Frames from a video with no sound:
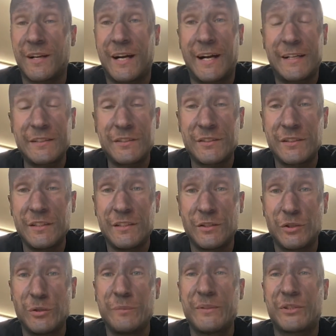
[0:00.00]
Honestly, the
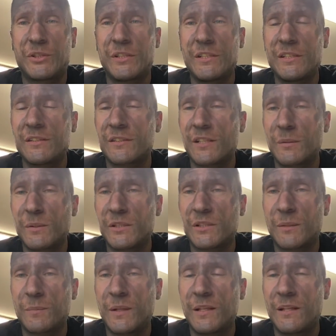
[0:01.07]
new machine is going to be
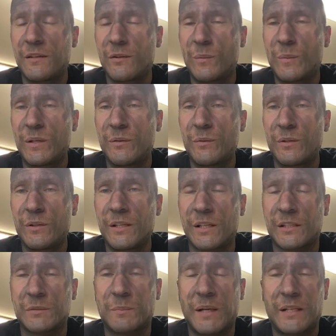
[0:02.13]
something that nobody really
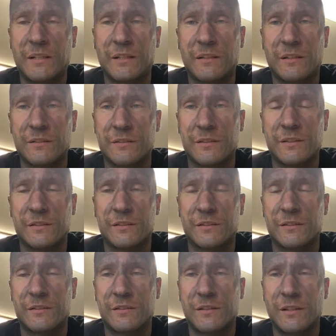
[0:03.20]
expected, because
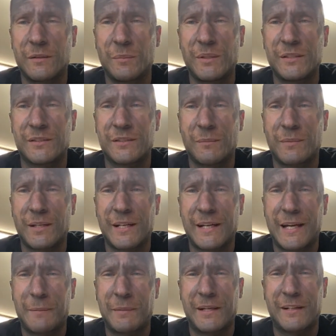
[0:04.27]
it's going to be something I
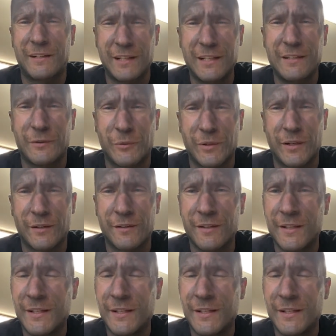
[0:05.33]
got to be clean to run.